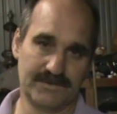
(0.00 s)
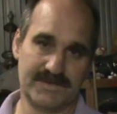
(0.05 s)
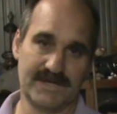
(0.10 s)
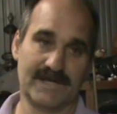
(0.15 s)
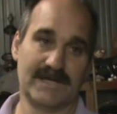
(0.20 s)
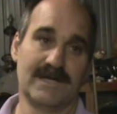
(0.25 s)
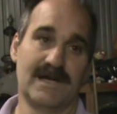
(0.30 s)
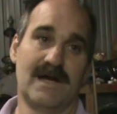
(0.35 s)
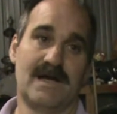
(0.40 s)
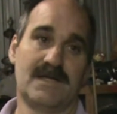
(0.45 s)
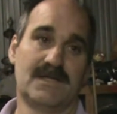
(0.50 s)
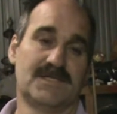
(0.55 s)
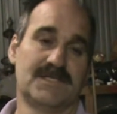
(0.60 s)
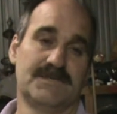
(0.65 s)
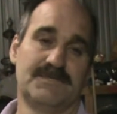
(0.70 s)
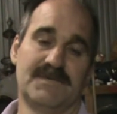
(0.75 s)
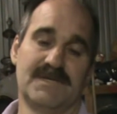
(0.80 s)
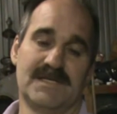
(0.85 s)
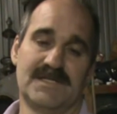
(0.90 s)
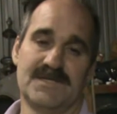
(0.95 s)
technology,
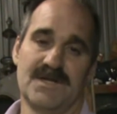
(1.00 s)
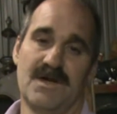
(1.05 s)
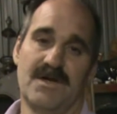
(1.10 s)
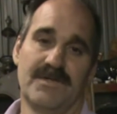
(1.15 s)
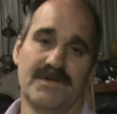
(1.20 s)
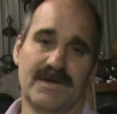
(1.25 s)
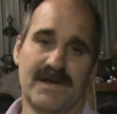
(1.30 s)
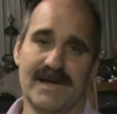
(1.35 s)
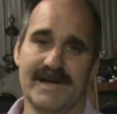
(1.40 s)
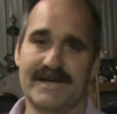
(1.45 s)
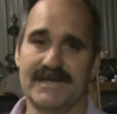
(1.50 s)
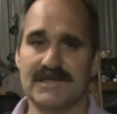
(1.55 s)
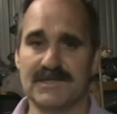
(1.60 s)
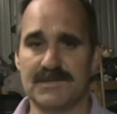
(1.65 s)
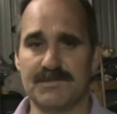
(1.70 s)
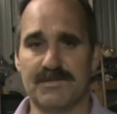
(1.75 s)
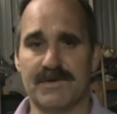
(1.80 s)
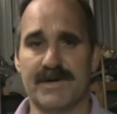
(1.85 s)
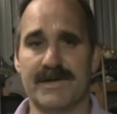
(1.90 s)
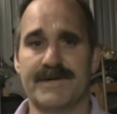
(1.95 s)
but that's all the guy can
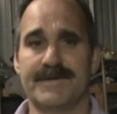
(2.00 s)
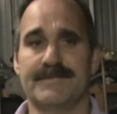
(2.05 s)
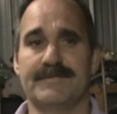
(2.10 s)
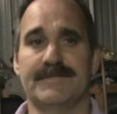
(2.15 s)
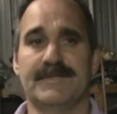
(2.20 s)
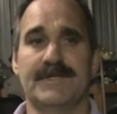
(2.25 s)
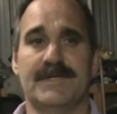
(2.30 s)
spray.